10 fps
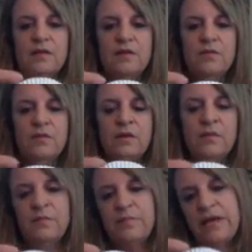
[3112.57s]
the
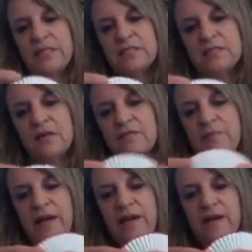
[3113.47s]
base of
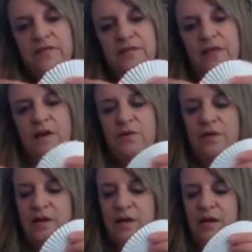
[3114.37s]
my
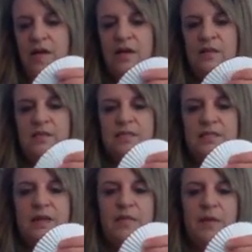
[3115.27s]
flower, this
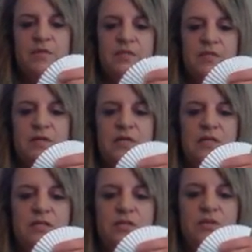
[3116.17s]
time I'm just
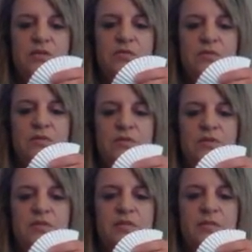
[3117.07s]
going to
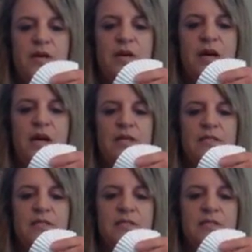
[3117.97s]
do some
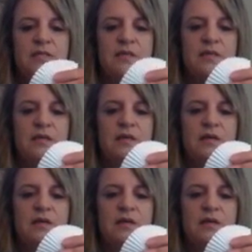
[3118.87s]
cuts